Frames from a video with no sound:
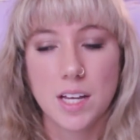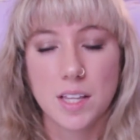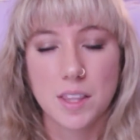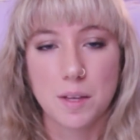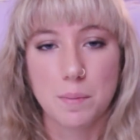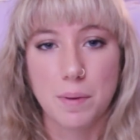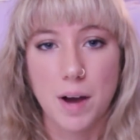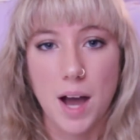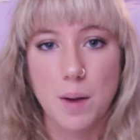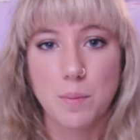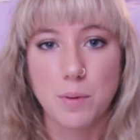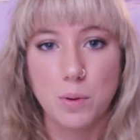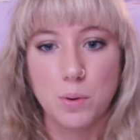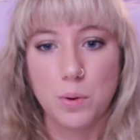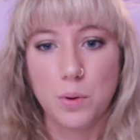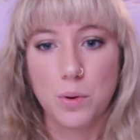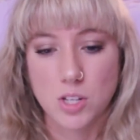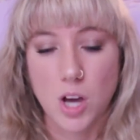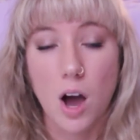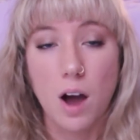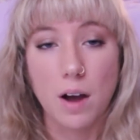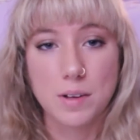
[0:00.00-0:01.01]
The Bible
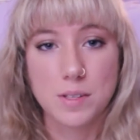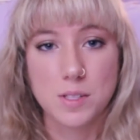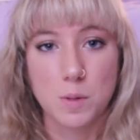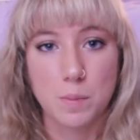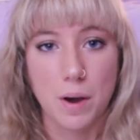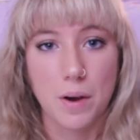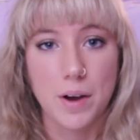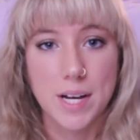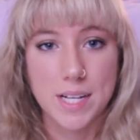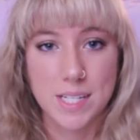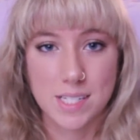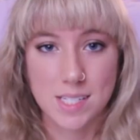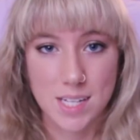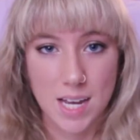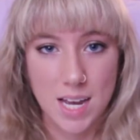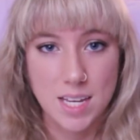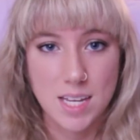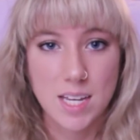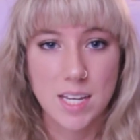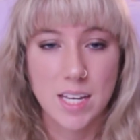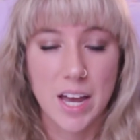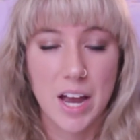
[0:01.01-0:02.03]
talks about us
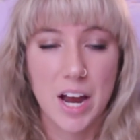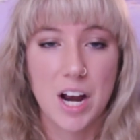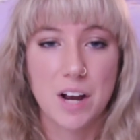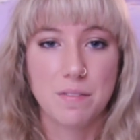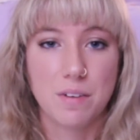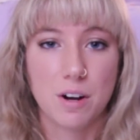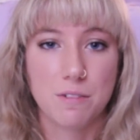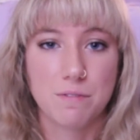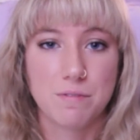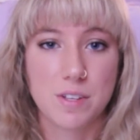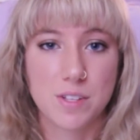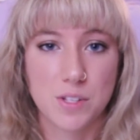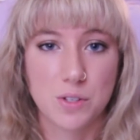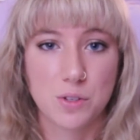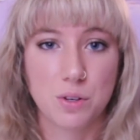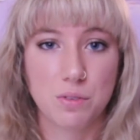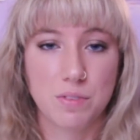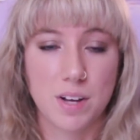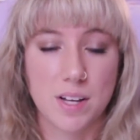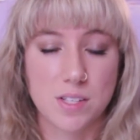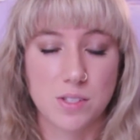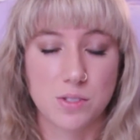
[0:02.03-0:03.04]
taking care of our
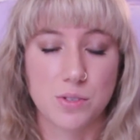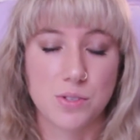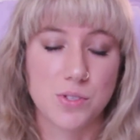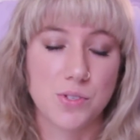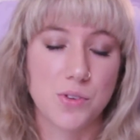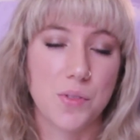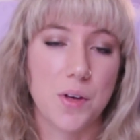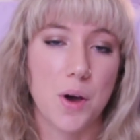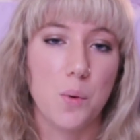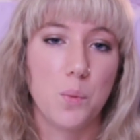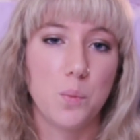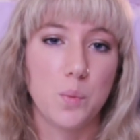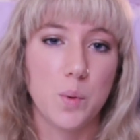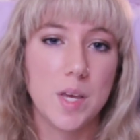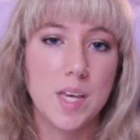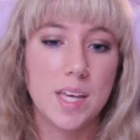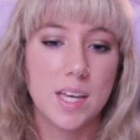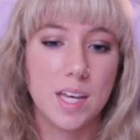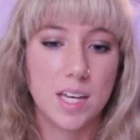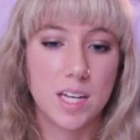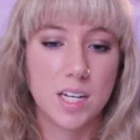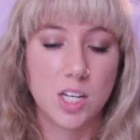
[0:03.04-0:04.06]
physical vessels so that we
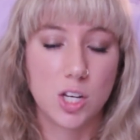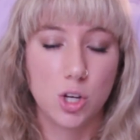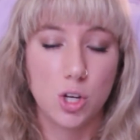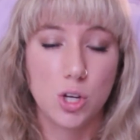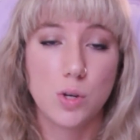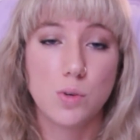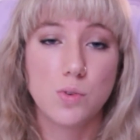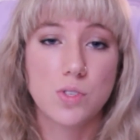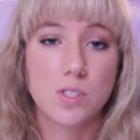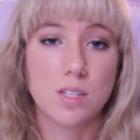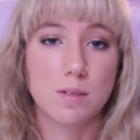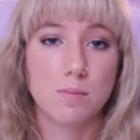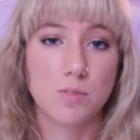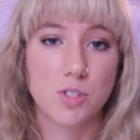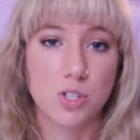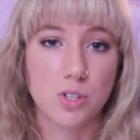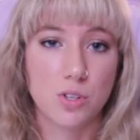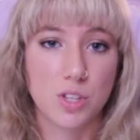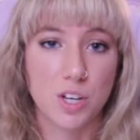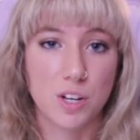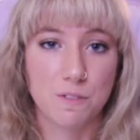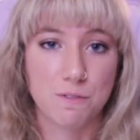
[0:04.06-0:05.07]
can use them
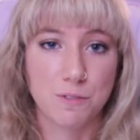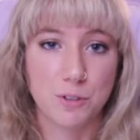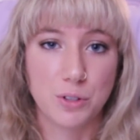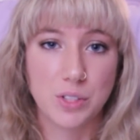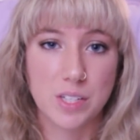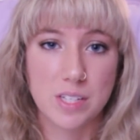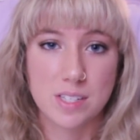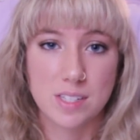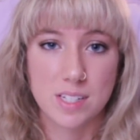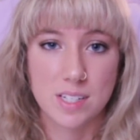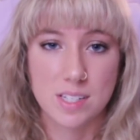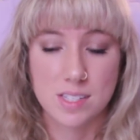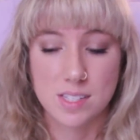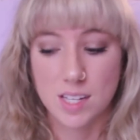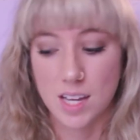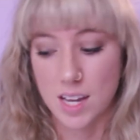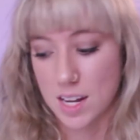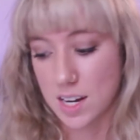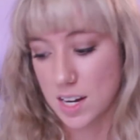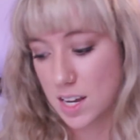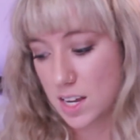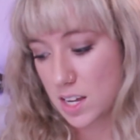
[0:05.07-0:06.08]
to their fullest
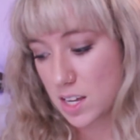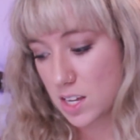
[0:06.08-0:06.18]
extent.